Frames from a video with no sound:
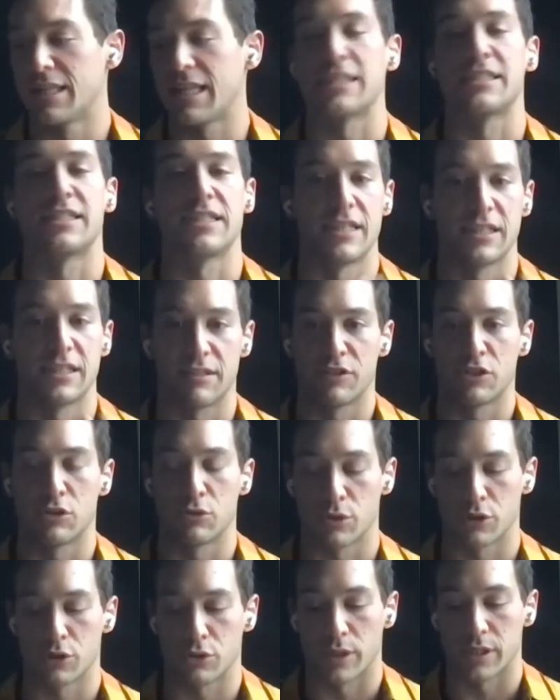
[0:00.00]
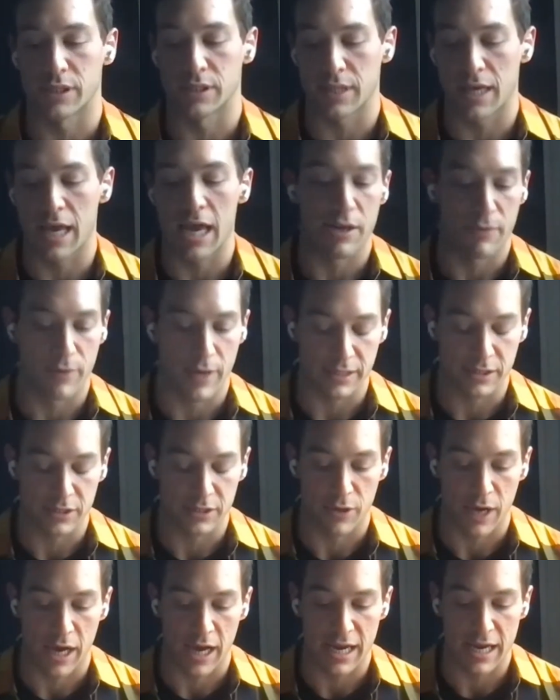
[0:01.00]
That's an individual choice. Anyway,
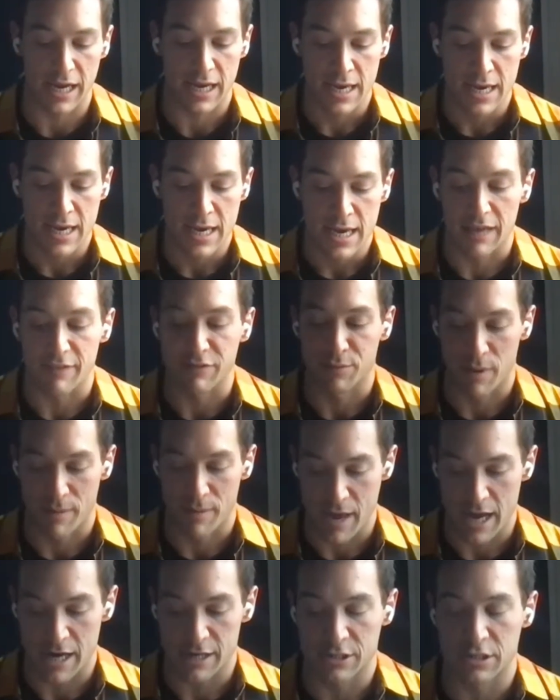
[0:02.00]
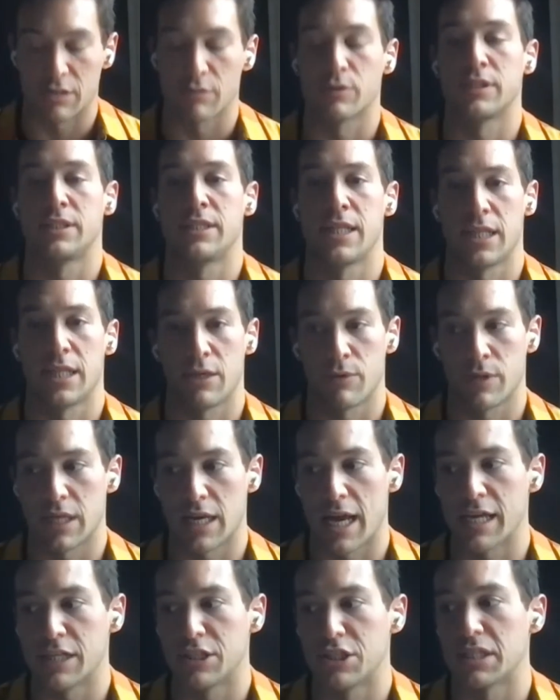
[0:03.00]
so I had left my manager, was dealing with an
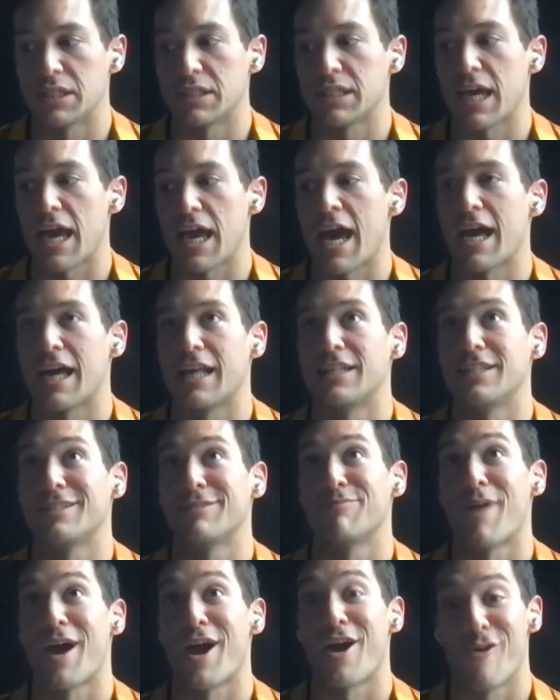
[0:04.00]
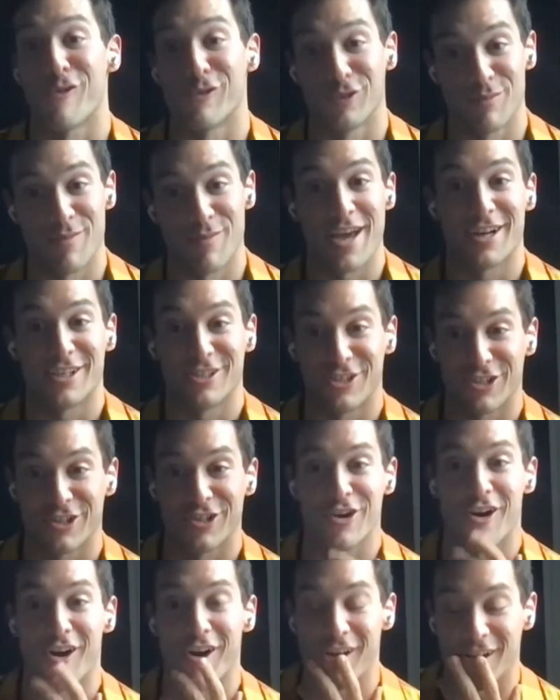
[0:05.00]
agent, and my old manager
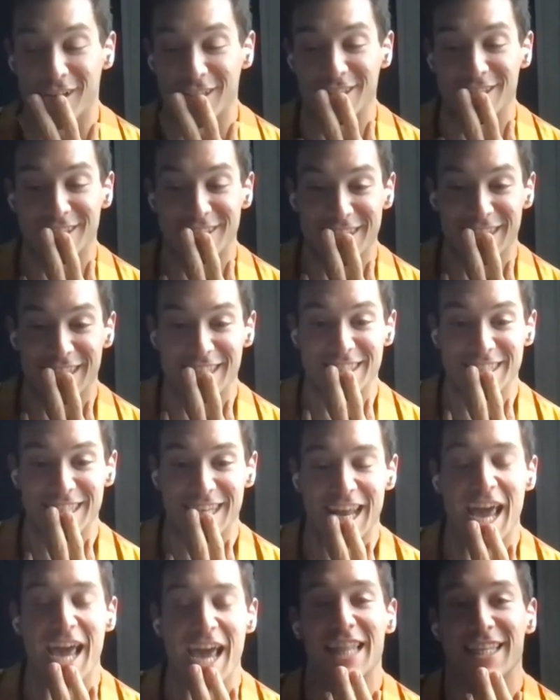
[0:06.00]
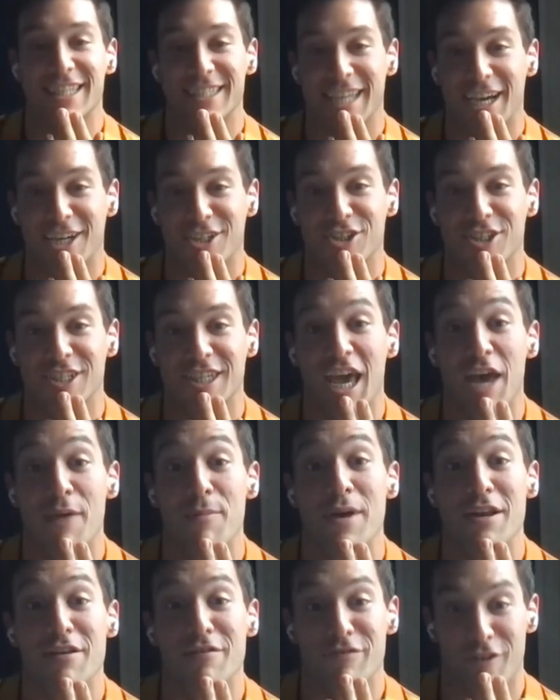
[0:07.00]
called and said, hey, this actually
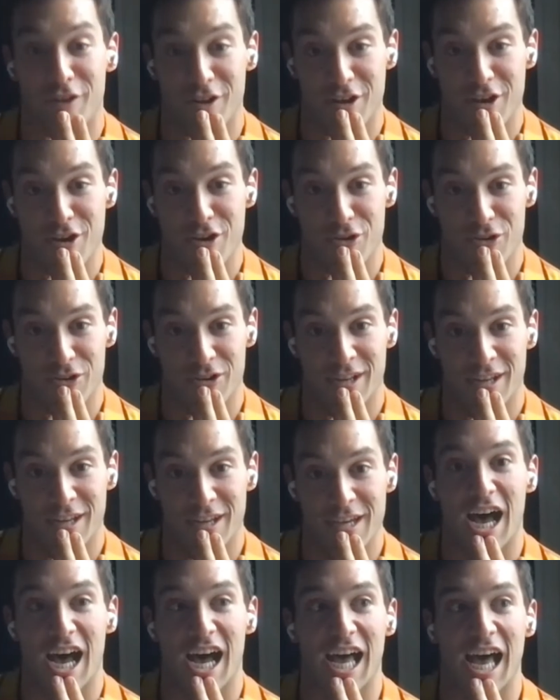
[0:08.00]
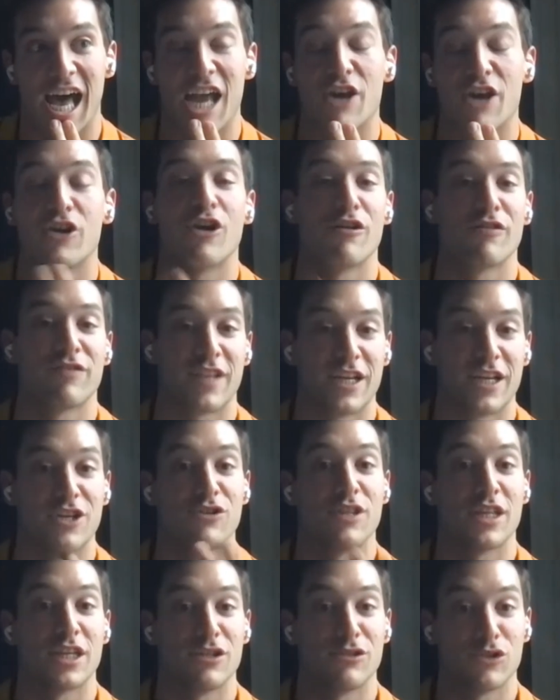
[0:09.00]
came in for you. I don't know if they
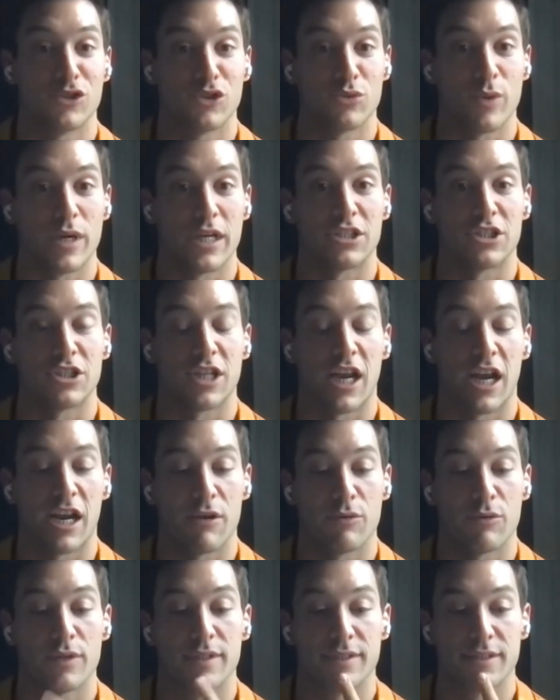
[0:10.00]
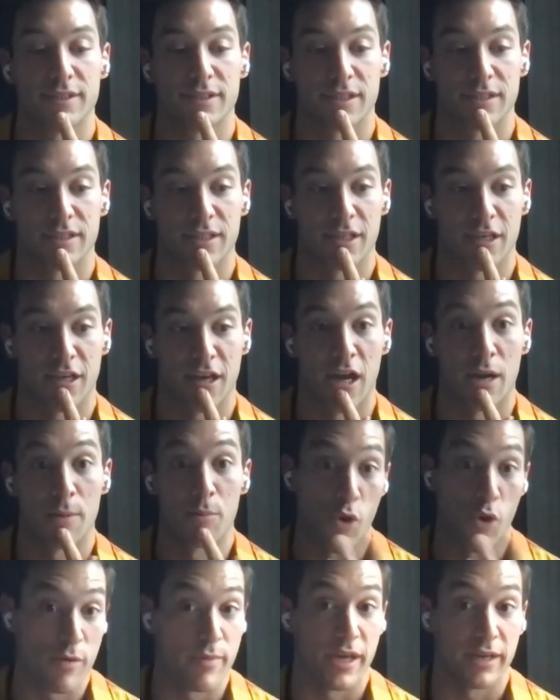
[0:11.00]
knew that you switched. And it was an
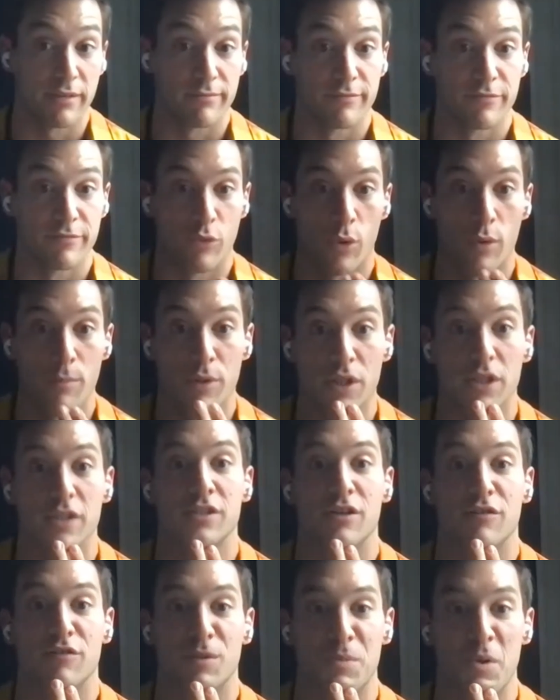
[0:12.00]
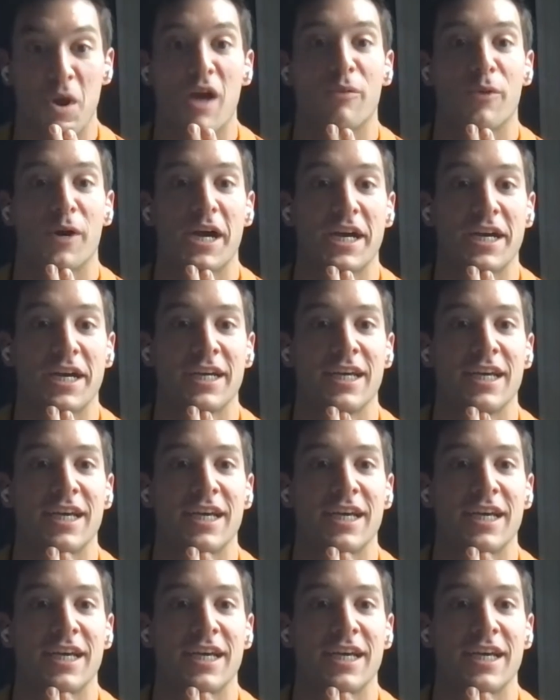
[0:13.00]
appointment for Bullets Over Broadway.